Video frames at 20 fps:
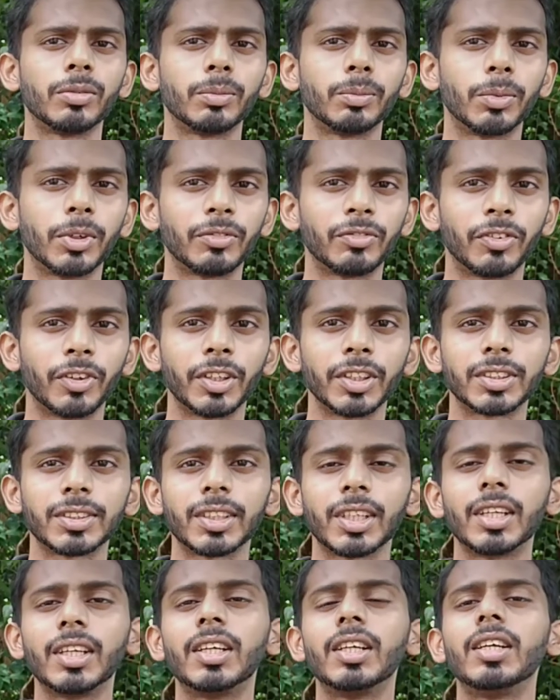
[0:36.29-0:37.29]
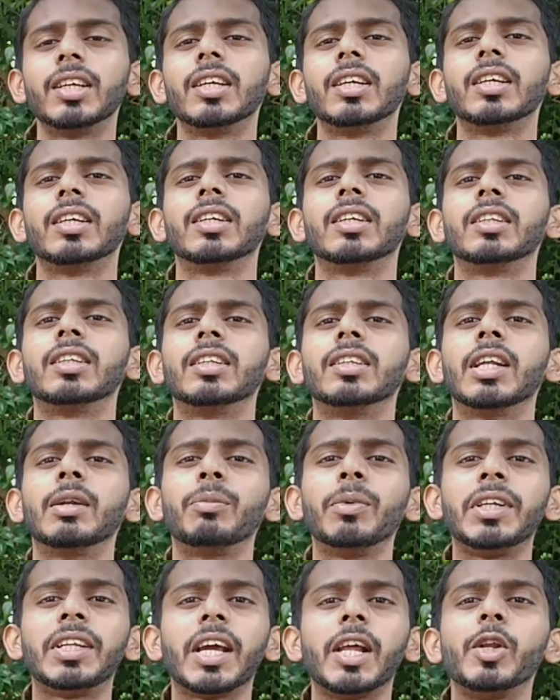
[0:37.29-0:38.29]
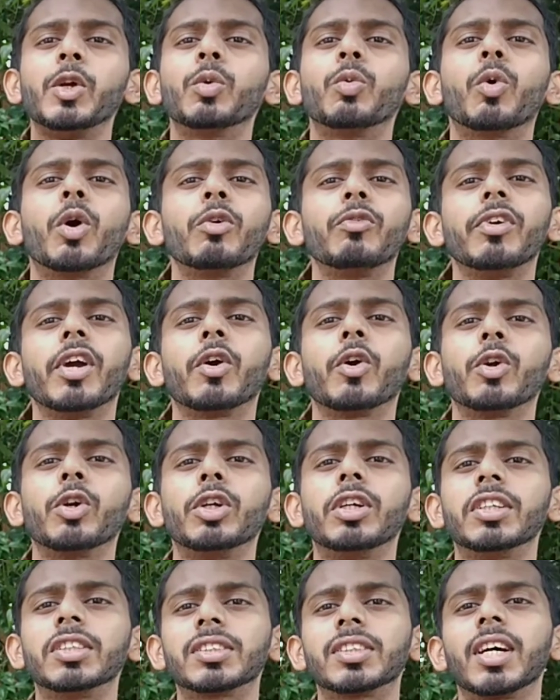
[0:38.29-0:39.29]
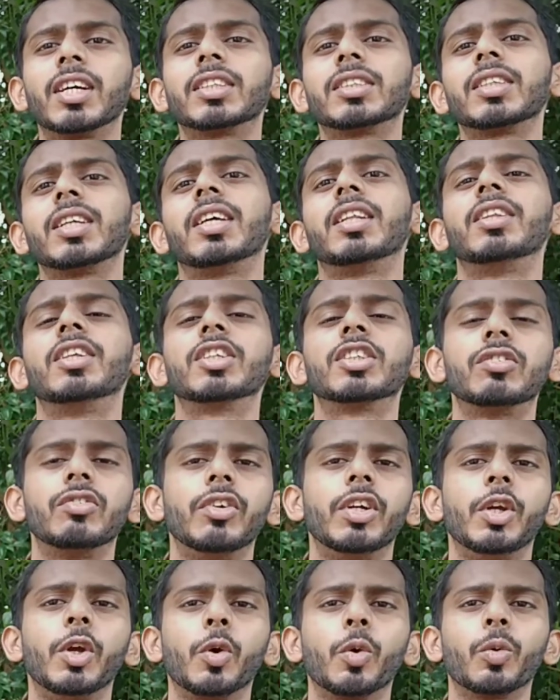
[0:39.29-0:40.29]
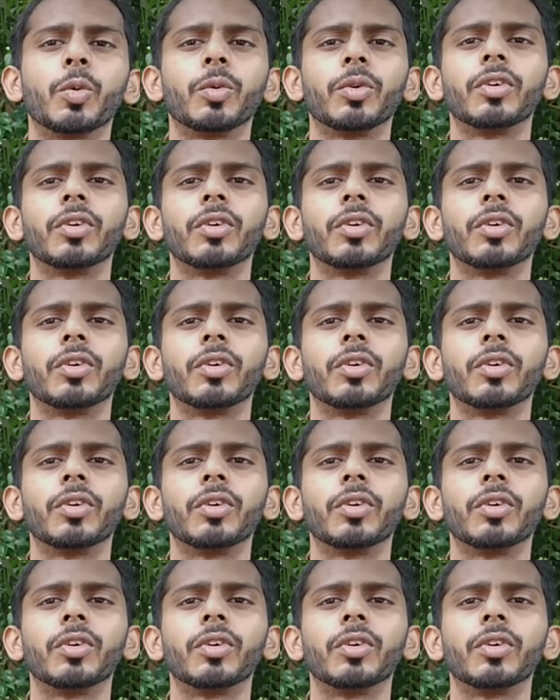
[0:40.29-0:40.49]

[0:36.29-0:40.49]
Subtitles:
But first, let me tell you what we are going to discuss in this video.